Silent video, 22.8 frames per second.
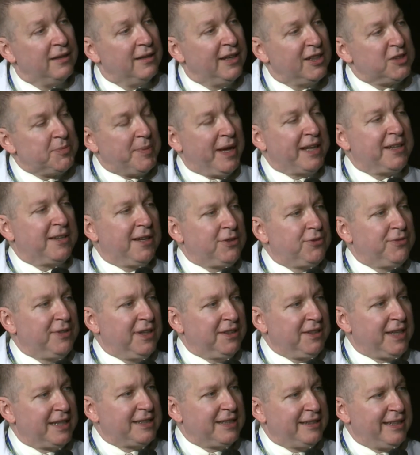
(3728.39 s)
Has my country
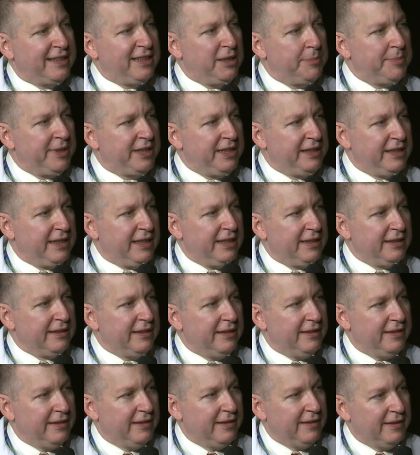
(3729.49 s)
elected anybody yet?
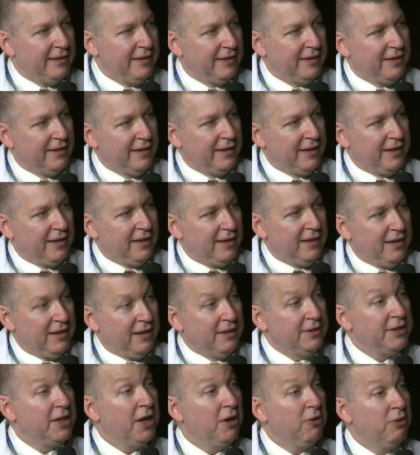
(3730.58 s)

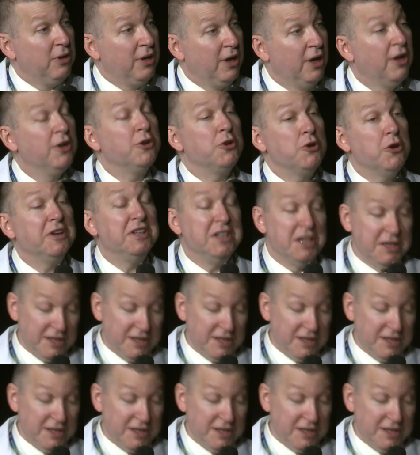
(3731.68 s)
No? Good.